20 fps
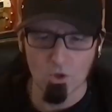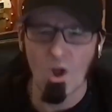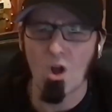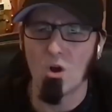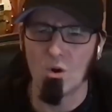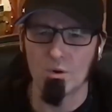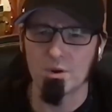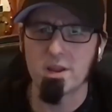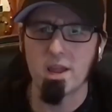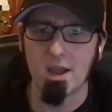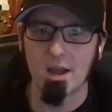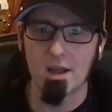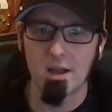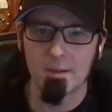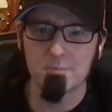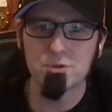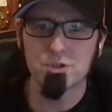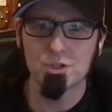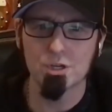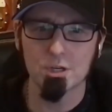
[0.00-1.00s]
Oh yeah,
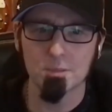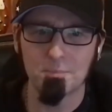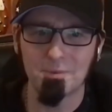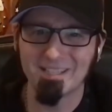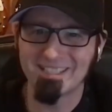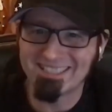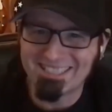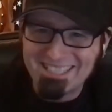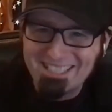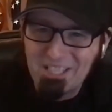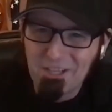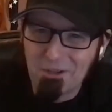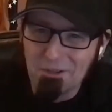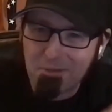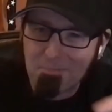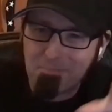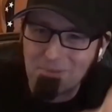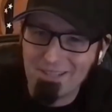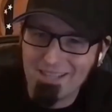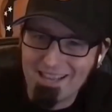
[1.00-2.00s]
I'm sure, but still
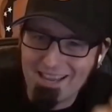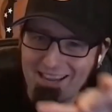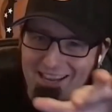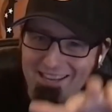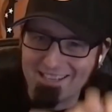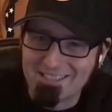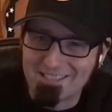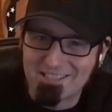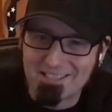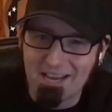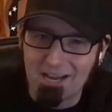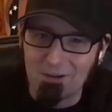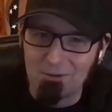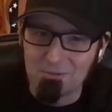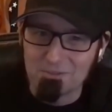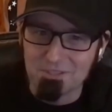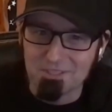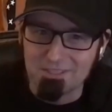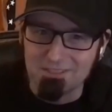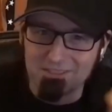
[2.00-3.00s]
the play
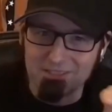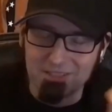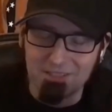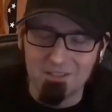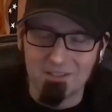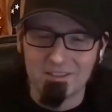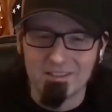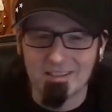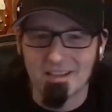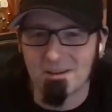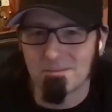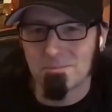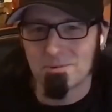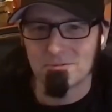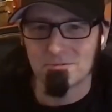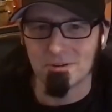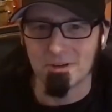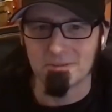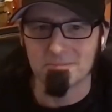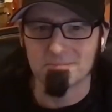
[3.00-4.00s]
sounds and you know.
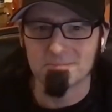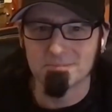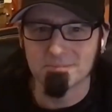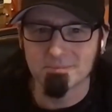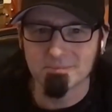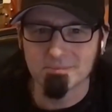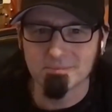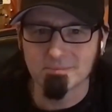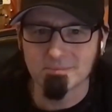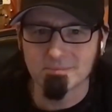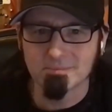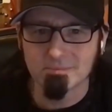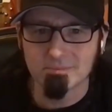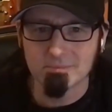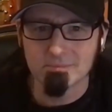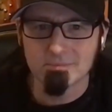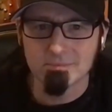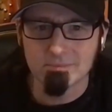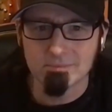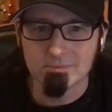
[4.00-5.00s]

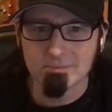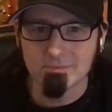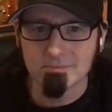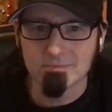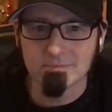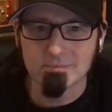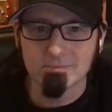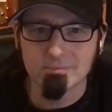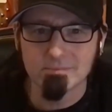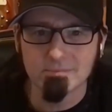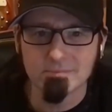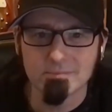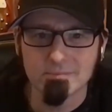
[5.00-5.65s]
Next question.